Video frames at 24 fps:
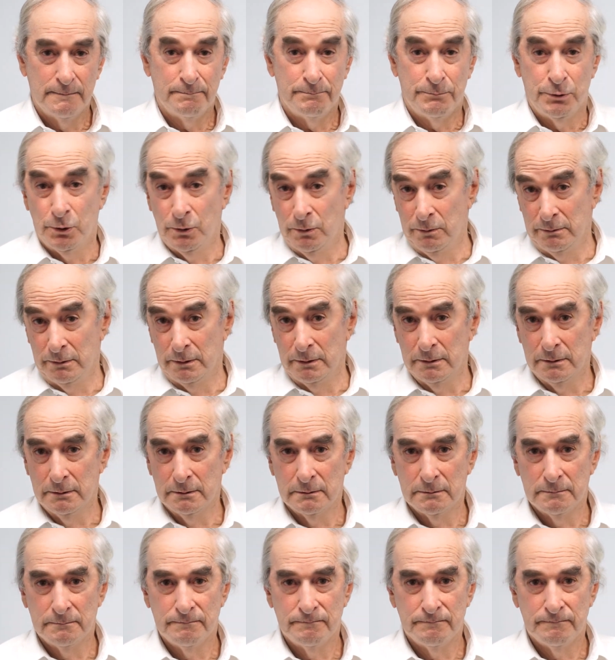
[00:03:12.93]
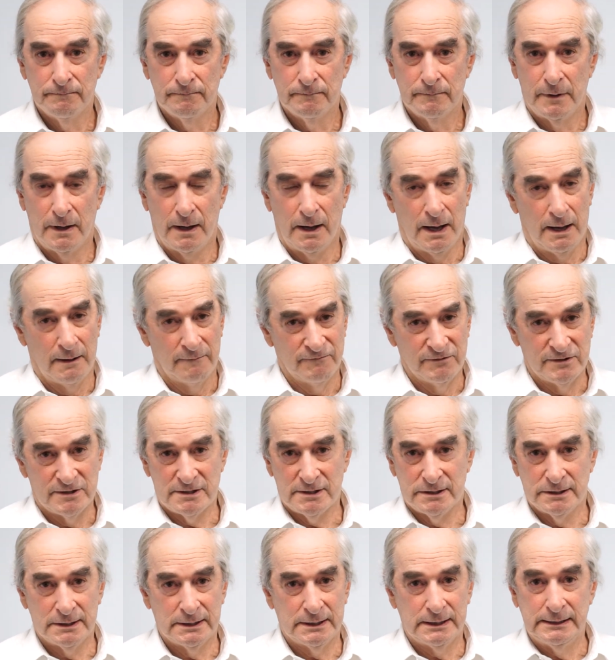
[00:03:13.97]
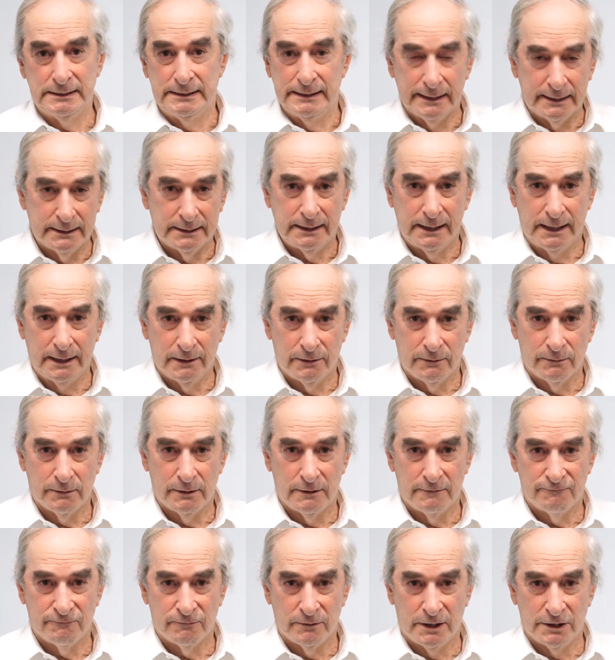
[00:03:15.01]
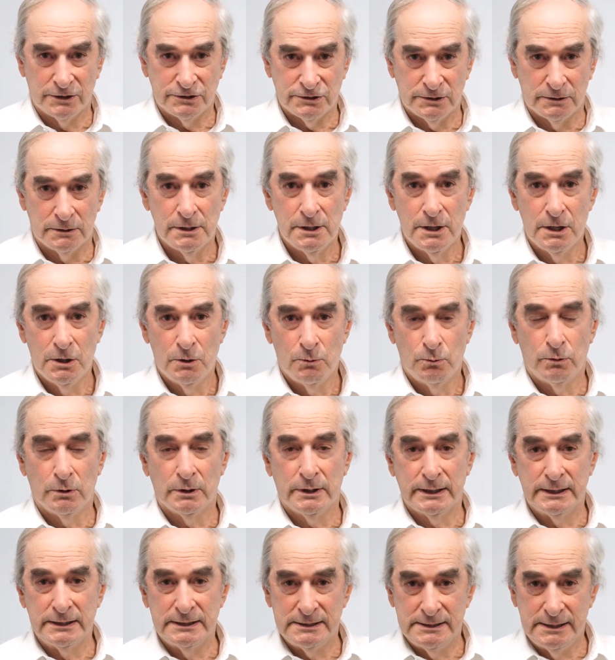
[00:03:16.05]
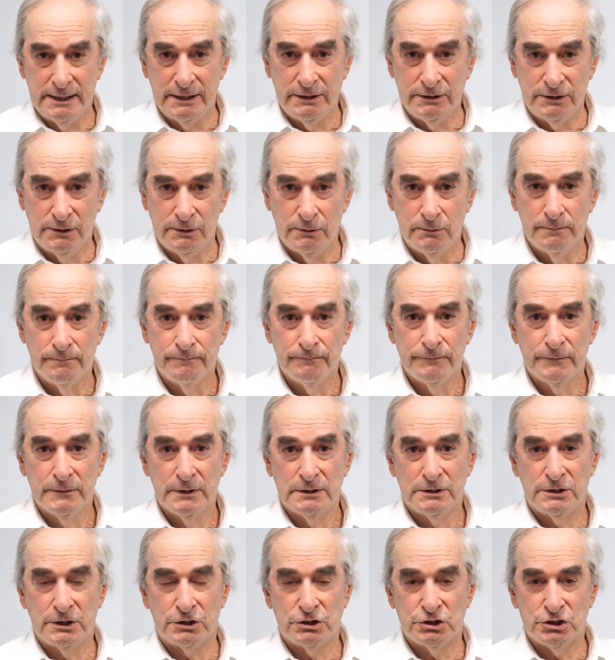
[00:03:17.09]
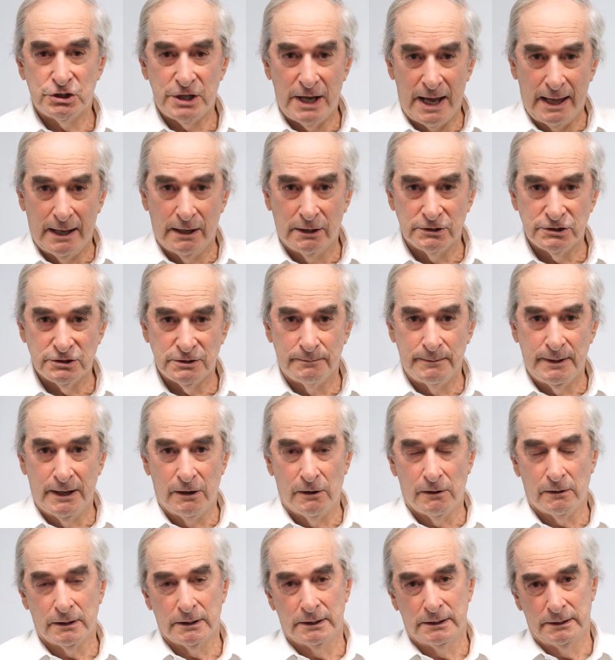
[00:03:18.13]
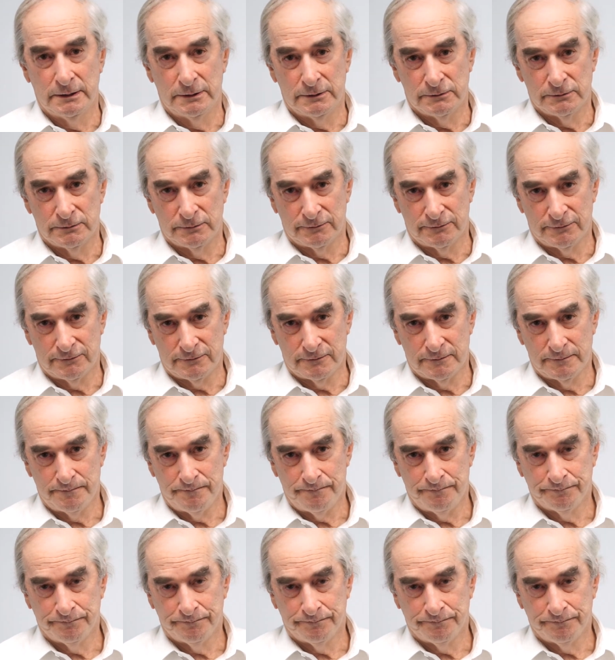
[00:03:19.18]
Putin, obviously the dictator of Russia, will continue to challenge American interests.